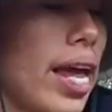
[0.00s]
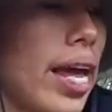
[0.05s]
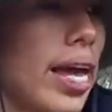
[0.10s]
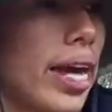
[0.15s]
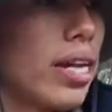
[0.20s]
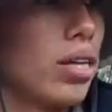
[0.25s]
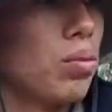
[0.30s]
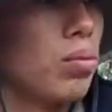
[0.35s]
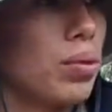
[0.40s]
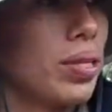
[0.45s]

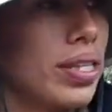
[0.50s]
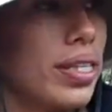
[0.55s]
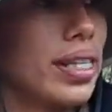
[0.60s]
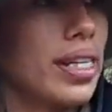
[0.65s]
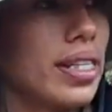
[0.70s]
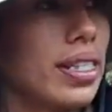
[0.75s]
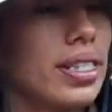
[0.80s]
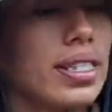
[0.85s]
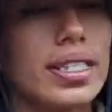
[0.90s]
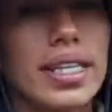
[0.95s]
And with
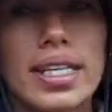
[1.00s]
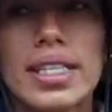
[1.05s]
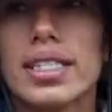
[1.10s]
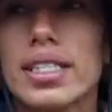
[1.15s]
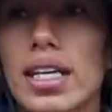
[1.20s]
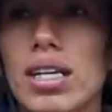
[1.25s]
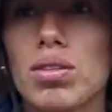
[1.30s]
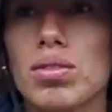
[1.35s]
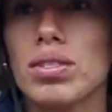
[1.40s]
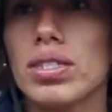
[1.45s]
these
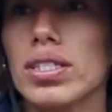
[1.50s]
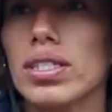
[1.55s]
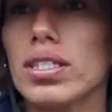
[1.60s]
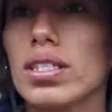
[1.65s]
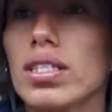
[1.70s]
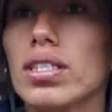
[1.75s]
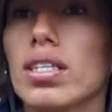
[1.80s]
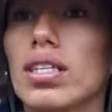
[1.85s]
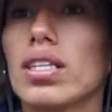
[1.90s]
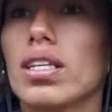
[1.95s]
6,000,
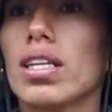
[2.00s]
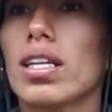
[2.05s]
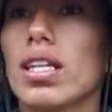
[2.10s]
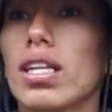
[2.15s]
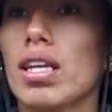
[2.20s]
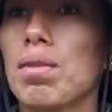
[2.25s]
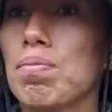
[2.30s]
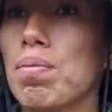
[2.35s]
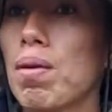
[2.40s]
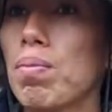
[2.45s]

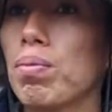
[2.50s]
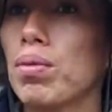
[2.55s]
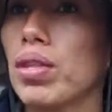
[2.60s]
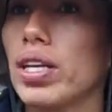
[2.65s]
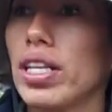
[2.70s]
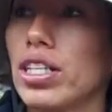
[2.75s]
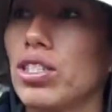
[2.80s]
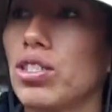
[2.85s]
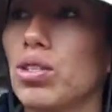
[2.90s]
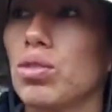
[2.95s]
the
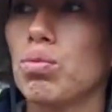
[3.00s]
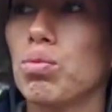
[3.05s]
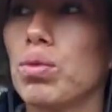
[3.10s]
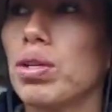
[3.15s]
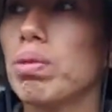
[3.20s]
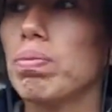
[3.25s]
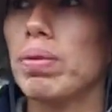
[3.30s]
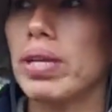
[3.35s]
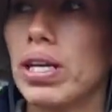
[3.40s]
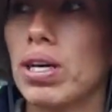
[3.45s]
population
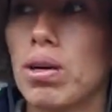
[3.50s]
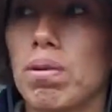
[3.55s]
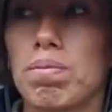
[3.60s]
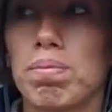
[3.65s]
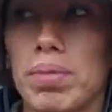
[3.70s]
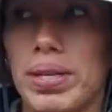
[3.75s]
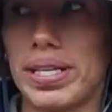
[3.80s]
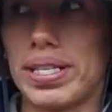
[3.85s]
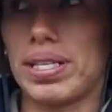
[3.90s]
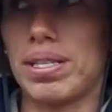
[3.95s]
will be
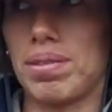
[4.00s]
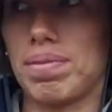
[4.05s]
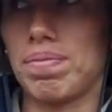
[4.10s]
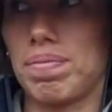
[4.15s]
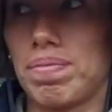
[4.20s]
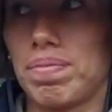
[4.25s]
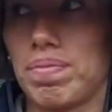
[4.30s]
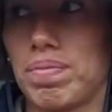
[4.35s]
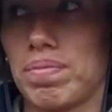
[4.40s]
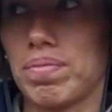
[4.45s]
complete.
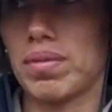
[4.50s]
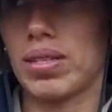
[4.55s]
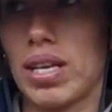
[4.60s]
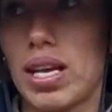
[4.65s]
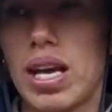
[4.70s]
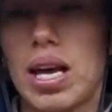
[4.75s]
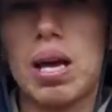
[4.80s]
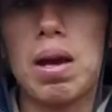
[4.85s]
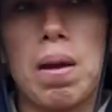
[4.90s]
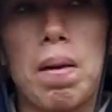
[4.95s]

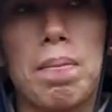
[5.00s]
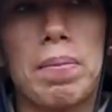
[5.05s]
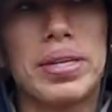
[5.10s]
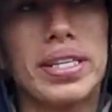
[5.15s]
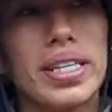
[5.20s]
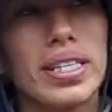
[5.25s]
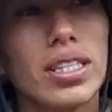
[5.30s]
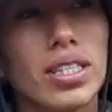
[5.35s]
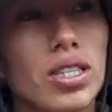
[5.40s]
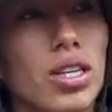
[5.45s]
But
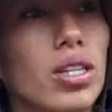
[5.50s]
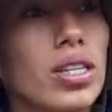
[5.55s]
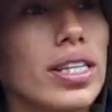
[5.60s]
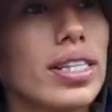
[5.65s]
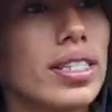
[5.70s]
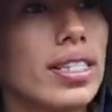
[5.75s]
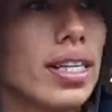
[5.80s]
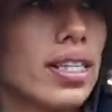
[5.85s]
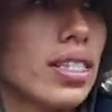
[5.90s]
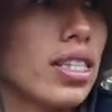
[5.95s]
this is only
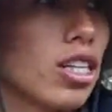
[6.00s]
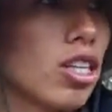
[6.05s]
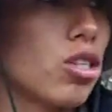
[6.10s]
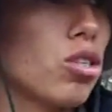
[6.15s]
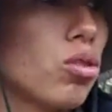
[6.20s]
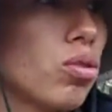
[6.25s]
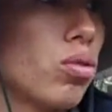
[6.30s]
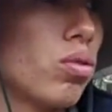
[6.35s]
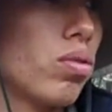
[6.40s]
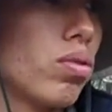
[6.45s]
Santa
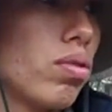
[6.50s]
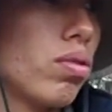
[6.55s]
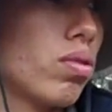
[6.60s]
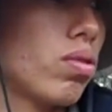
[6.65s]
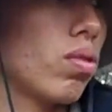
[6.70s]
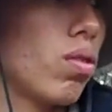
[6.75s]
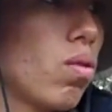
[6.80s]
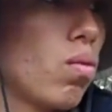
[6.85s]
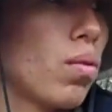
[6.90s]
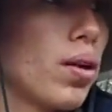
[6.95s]
Cruz.
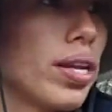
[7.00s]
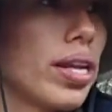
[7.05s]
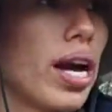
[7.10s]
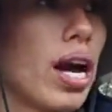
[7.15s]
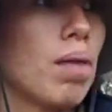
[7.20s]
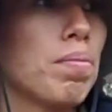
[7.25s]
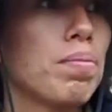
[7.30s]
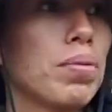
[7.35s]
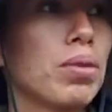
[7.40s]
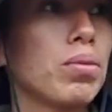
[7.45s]
What
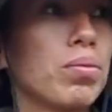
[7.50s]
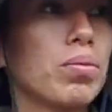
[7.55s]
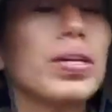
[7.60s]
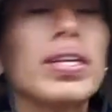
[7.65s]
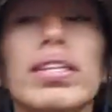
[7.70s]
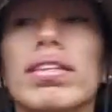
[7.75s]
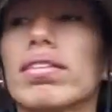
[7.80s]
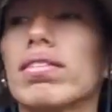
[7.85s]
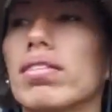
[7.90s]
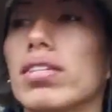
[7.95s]
happened
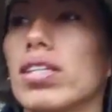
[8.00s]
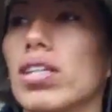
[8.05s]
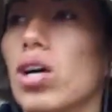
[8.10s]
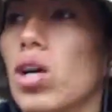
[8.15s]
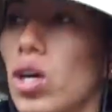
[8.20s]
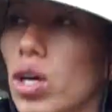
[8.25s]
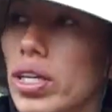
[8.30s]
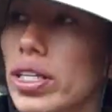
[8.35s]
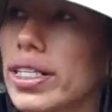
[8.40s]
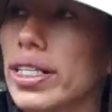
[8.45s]
with the
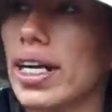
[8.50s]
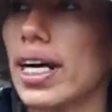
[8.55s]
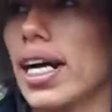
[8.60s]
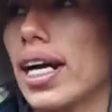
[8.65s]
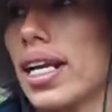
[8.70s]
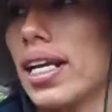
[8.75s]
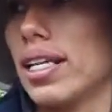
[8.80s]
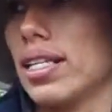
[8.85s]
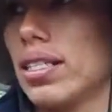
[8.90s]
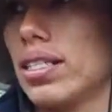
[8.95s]
other
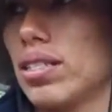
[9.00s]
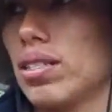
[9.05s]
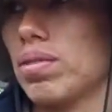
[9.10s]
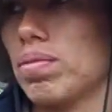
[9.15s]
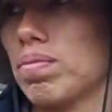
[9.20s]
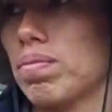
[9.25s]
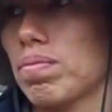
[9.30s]
islands?